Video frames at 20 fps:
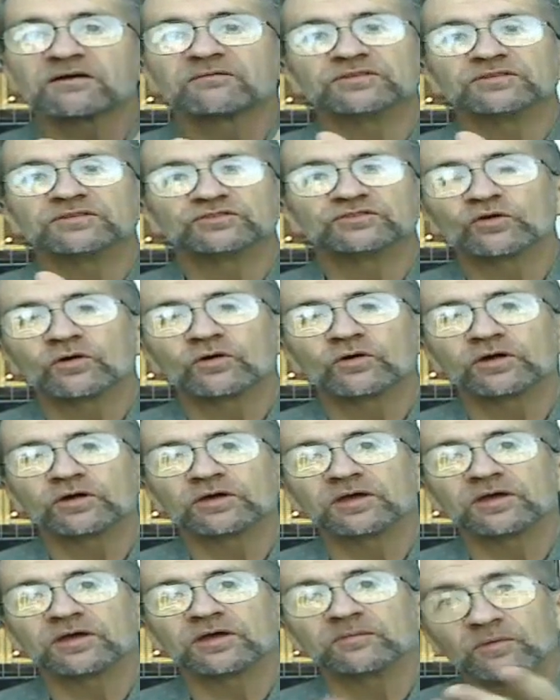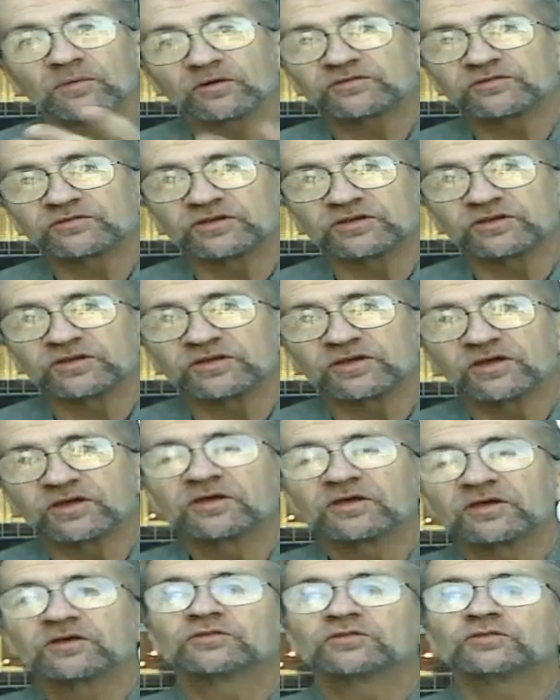and joy and mercy
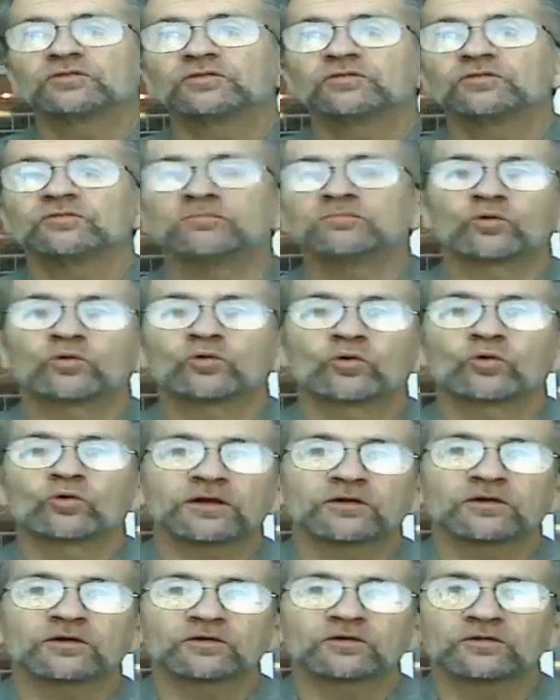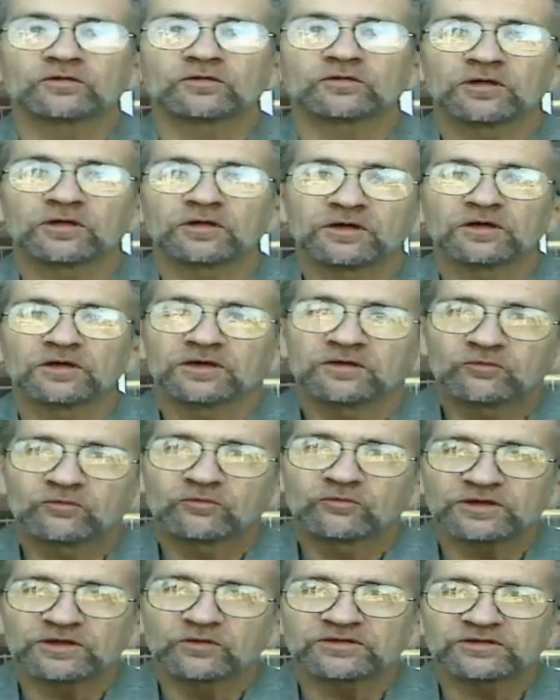to critical
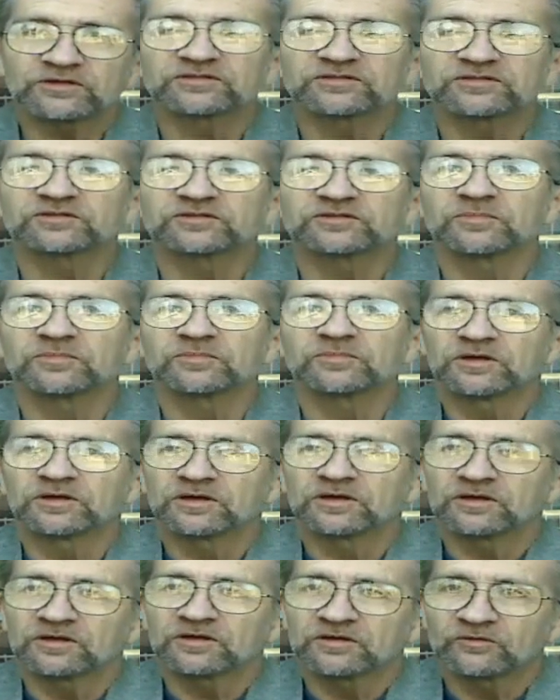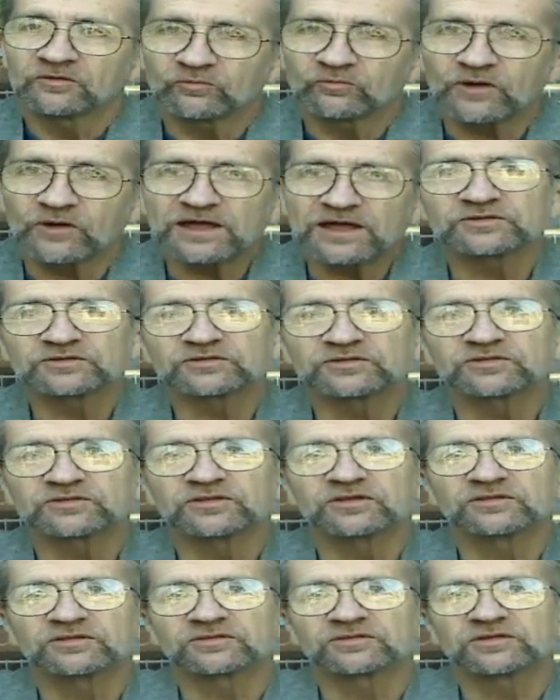criticism,
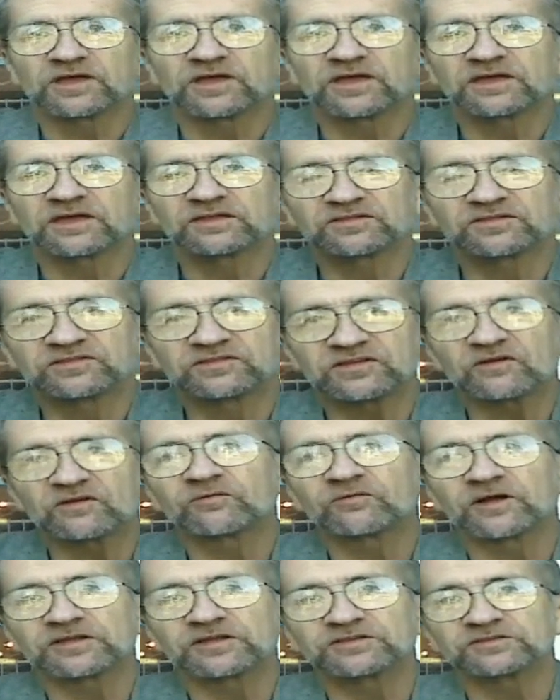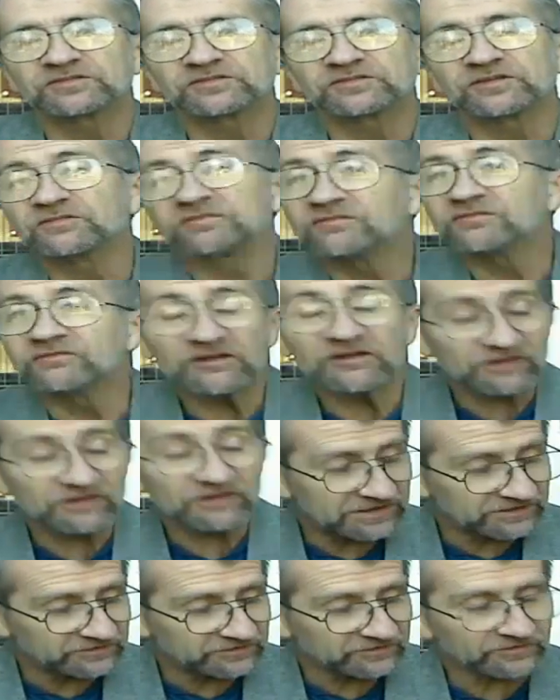righteousness, and self righteousness very
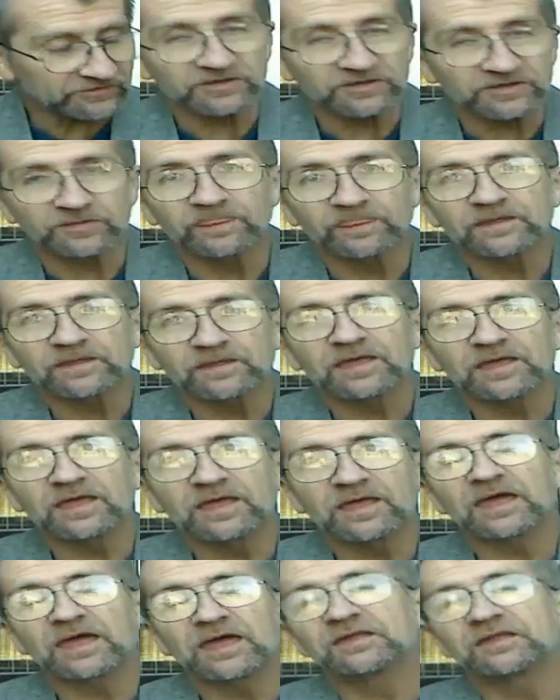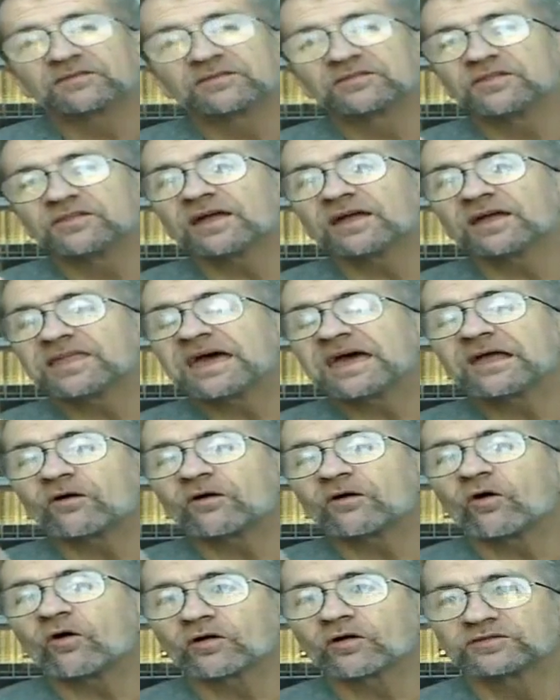easily and it's not that
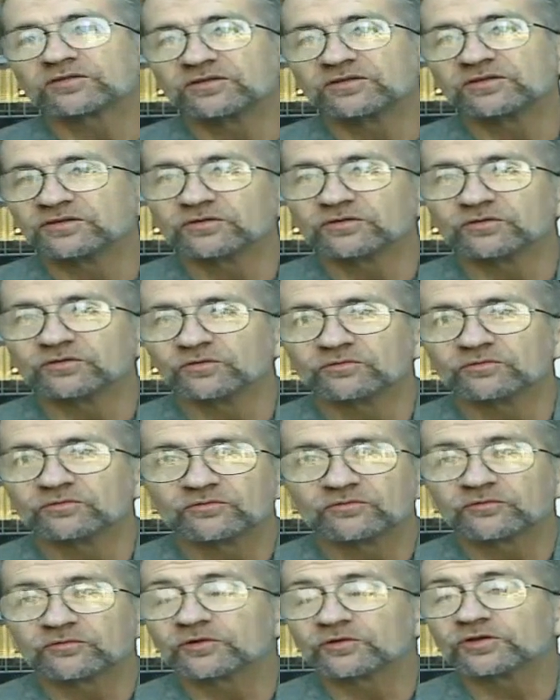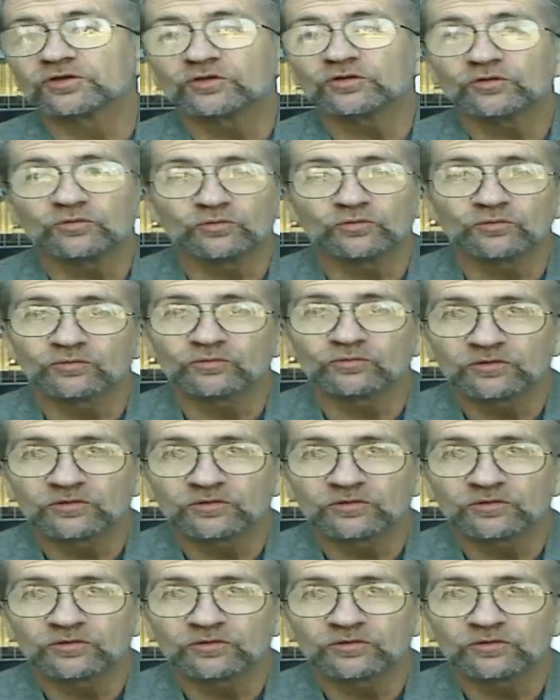hard to do for you